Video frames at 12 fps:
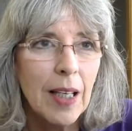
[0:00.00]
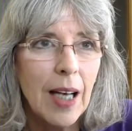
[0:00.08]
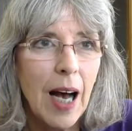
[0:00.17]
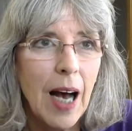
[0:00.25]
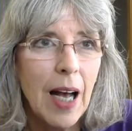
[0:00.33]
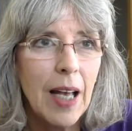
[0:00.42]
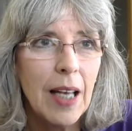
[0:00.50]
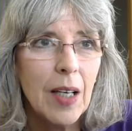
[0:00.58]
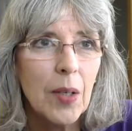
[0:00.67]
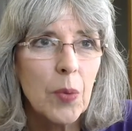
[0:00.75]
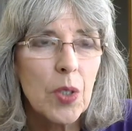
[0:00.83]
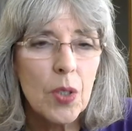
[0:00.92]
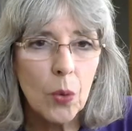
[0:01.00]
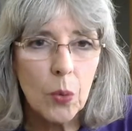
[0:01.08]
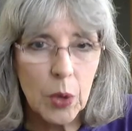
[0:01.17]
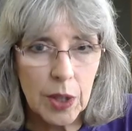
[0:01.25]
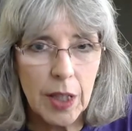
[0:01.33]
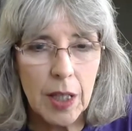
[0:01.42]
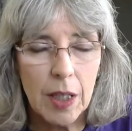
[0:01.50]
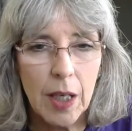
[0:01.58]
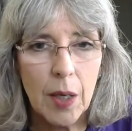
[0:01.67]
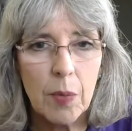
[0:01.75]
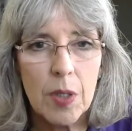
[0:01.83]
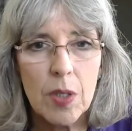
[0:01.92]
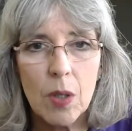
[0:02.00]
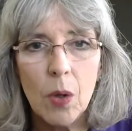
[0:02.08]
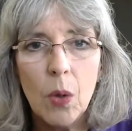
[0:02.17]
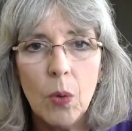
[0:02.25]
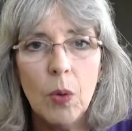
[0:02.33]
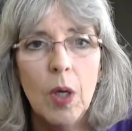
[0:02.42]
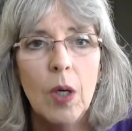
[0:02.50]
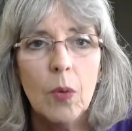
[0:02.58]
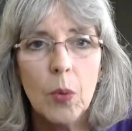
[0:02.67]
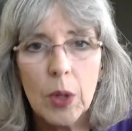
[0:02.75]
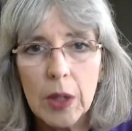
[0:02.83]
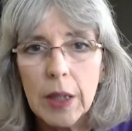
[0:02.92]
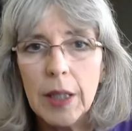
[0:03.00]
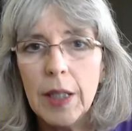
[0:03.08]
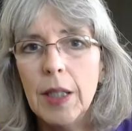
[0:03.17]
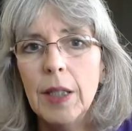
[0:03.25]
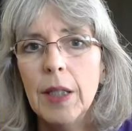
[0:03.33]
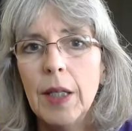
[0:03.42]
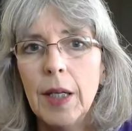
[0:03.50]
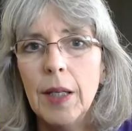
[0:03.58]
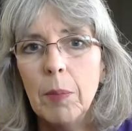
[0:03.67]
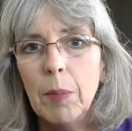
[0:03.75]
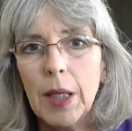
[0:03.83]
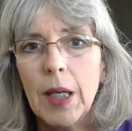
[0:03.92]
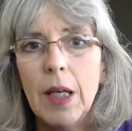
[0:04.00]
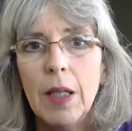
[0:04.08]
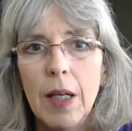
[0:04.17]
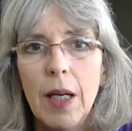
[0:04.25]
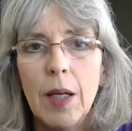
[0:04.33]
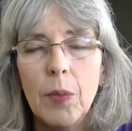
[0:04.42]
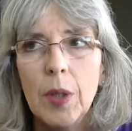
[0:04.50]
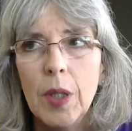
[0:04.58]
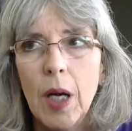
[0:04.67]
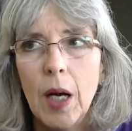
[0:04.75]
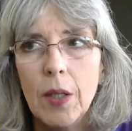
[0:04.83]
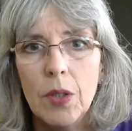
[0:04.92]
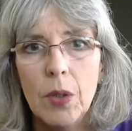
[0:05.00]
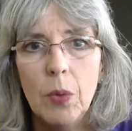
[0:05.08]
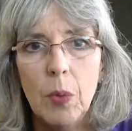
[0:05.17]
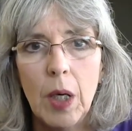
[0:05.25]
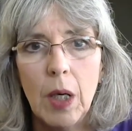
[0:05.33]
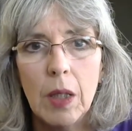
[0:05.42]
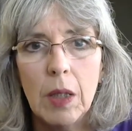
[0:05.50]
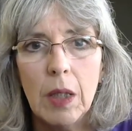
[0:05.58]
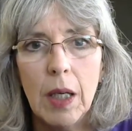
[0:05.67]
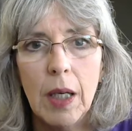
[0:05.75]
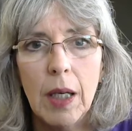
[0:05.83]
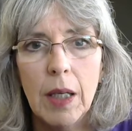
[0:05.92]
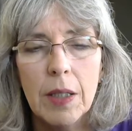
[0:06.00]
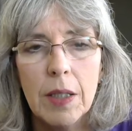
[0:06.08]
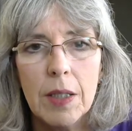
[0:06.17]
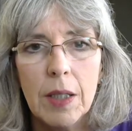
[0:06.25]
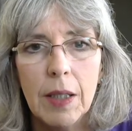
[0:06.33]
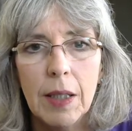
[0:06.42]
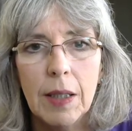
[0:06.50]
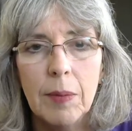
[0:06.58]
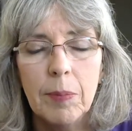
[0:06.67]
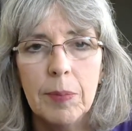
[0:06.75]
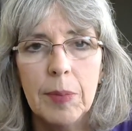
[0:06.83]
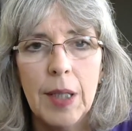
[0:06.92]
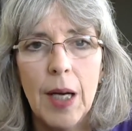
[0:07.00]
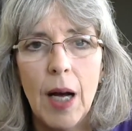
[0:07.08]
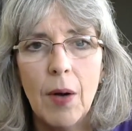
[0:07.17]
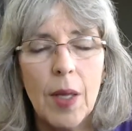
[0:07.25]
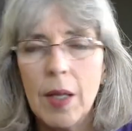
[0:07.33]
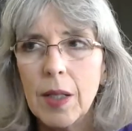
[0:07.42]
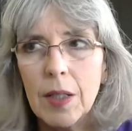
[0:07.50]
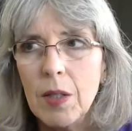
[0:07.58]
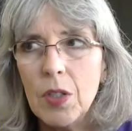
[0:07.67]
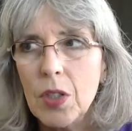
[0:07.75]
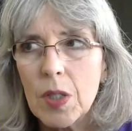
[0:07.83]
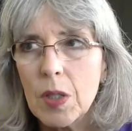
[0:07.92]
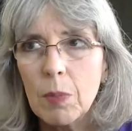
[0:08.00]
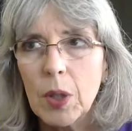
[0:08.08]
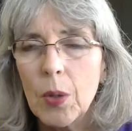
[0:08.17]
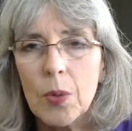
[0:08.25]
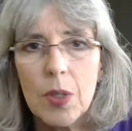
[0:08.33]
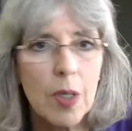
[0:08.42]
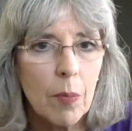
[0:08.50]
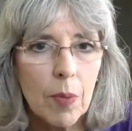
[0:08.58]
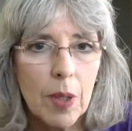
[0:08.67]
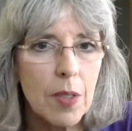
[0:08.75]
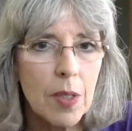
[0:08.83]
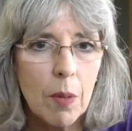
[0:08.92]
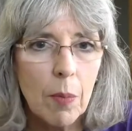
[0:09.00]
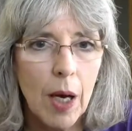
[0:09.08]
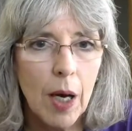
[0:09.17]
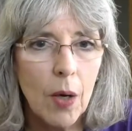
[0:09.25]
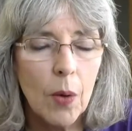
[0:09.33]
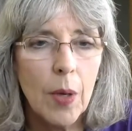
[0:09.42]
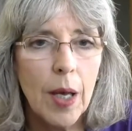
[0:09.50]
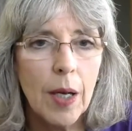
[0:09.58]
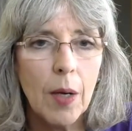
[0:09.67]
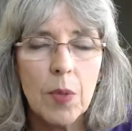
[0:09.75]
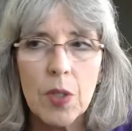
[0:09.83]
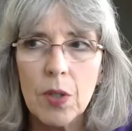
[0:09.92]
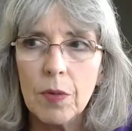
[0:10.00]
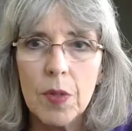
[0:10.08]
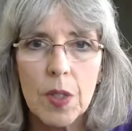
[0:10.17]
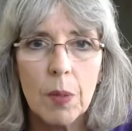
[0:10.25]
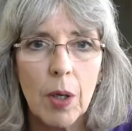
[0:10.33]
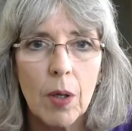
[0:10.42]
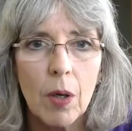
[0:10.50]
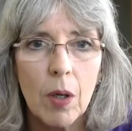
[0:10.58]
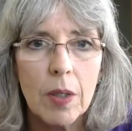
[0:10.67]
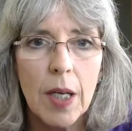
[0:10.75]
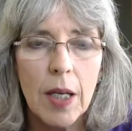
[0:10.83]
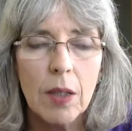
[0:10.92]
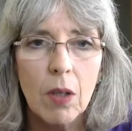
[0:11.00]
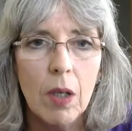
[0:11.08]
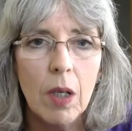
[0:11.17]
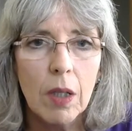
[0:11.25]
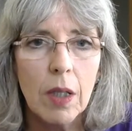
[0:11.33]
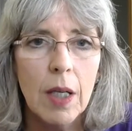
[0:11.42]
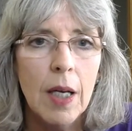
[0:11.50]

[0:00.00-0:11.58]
I was so worried. I was so worried that my candidate would not do well and or that he'd just blow something somehow. And I was nervous about it all day long.